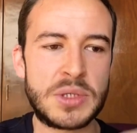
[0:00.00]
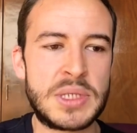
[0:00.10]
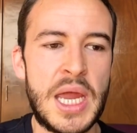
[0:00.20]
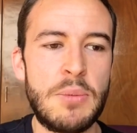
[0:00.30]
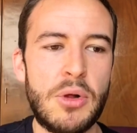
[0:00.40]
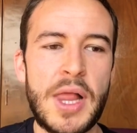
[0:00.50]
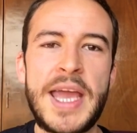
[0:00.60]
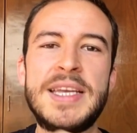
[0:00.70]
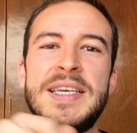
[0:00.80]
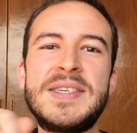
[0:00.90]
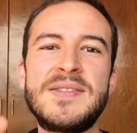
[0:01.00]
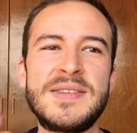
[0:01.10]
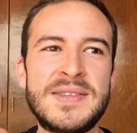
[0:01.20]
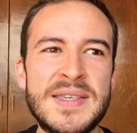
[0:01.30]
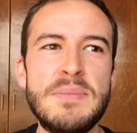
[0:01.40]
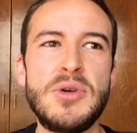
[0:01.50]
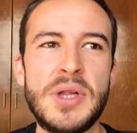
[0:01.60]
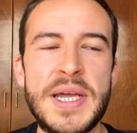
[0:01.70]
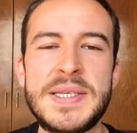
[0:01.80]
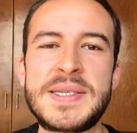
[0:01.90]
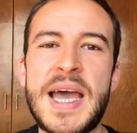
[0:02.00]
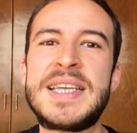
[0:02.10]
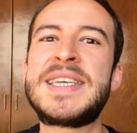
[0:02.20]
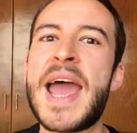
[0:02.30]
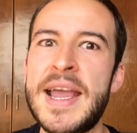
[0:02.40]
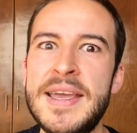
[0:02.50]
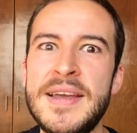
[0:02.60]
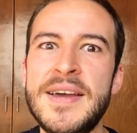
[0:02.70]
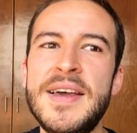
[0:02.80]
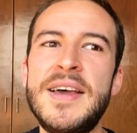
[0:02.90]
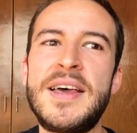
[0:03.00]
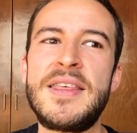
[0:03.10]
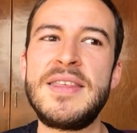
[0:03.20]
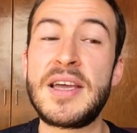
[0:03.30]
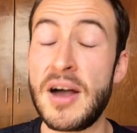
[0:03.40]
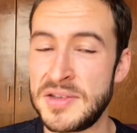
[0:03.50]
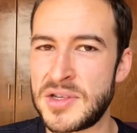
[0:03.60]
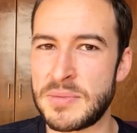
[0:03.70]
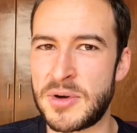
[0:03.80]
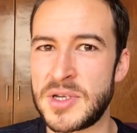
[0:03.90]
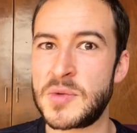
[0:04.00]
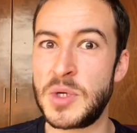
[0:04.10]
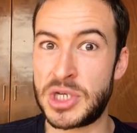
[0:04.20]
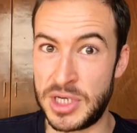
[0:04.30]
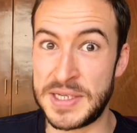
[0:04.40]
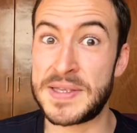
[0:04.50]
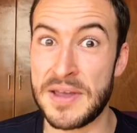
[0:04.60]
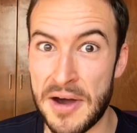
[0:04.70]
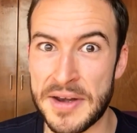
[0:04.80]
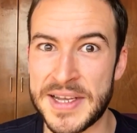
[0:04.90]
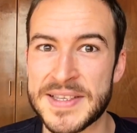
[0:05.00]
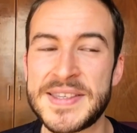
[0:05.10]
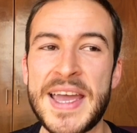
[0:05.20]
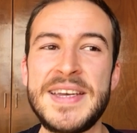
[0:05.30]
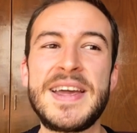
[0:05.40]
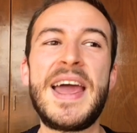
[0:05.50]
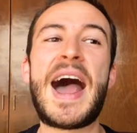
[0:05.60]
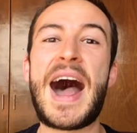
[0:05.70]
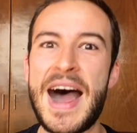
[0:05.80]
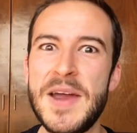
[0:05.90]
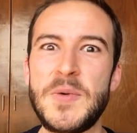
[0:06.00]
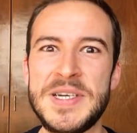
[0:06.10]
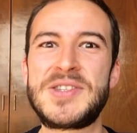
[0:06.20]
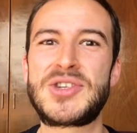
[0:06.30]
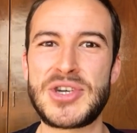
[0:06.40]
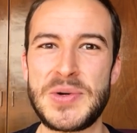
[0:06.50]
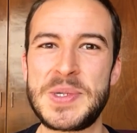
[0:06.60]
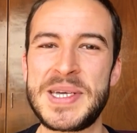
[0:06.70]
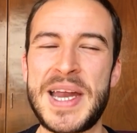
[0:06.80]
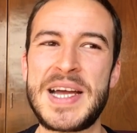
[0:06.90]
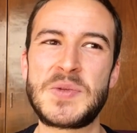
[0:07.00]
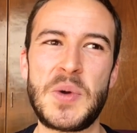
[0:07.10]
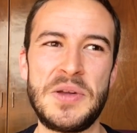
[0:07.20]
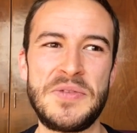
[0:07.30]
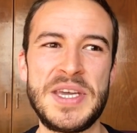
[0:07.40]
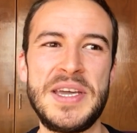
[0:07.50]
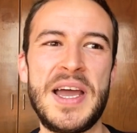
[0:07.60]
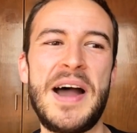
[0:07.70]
table, and he simulates attacking the customers, which is the audience. And I was chosen as one of the